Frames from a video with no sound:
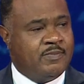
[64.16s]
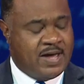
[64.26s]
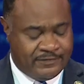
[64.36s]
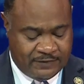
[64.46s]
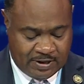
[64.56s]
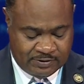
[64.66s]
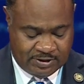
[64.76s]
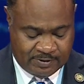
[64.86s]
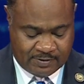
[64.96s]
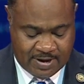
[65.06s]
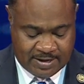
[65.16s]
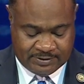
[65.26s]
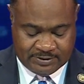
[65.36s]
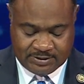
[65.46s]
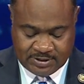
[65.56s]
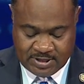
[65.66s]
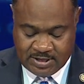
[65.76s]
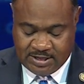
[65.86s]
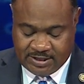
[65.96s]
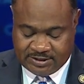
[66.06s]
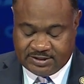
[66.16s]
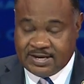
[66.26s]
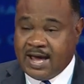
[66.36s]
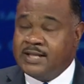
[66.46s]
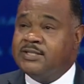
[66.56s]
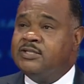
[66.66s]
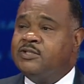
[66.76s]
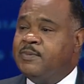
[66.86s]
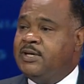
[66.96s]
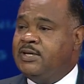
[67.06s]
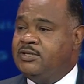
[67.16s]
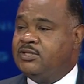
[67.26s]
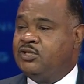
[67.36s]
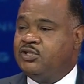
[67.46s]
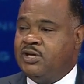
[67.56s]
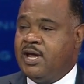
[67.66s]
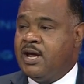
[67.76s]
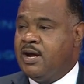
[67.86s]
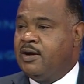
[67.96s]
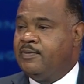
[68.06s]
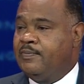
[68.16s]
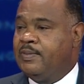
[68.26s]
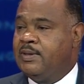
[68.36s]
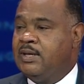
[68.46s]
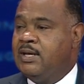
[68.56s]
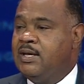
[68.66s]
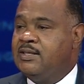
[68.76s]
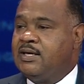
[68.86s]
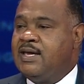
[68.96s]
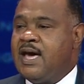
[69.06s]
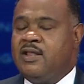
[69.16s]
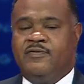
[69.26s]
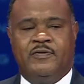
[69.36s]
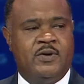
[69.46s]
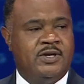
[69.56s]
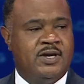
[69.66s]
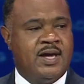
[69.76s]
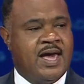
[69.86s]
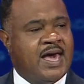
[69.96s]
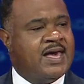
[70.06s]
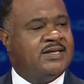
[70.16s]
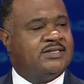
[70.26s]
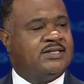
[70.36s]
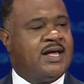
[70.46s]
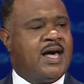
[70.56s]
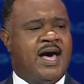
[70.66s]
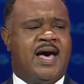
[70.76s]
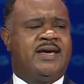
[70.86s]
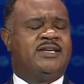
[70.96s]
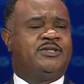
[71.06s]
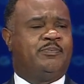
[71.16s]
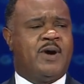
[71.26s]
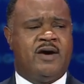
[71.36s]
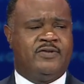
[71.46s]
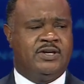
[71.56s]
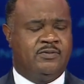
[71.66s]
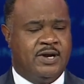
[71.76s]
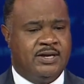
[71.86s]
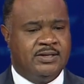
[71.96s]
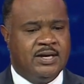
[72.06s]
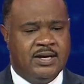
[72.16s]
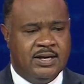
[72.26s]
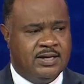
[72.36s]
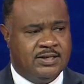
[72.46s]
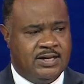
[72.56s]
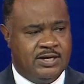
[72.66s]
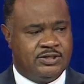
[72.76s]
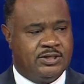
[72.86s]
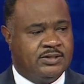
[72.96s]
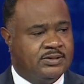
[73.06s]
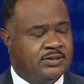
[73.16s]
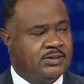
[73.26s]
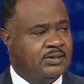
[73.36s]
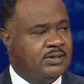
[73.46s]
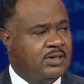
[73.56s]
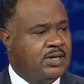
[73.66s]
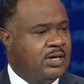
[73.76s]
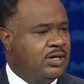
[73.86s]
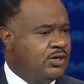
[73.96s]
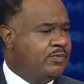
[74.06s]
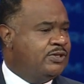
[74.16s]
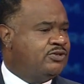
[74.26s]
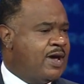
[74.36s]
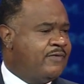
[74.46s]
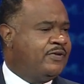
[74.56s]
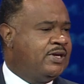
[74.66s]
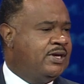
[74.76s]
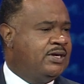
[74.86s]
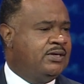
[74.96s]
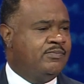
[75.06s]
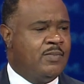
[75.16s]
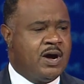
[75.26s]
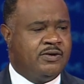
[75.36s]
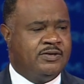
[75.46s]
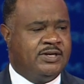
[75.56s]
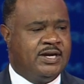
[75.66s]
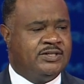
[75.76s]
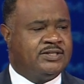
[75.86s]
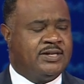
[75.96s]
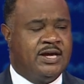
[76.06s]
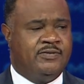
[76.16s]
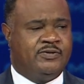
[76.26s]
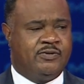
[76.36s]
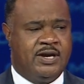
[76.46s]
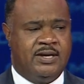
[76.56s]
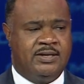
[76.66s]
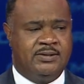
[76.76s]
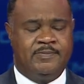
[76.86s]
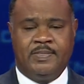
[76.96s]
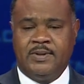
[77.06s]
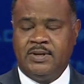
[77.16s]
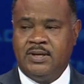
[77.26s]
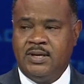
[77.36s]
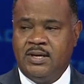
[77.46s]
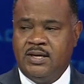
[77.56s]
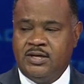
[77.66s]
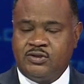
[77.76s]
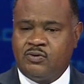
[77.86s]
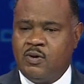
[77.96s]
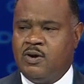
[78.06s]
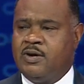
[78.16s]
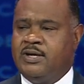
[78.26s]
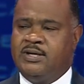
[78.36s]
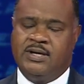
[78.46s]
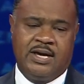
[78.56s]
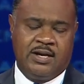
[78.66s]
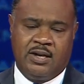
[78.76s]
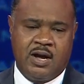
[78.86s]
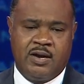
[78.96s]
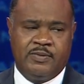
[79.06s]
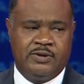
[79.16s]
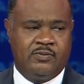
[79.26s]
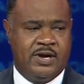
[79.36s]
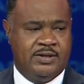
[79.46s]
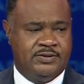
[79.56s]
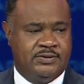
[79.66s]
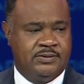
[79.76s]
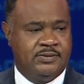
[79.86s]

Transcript: my fellow Democrats, it saddens me to share that California has the highest poverty rate in the nation. Human trafficking, modern-day slave trade, is growing at alarming rates,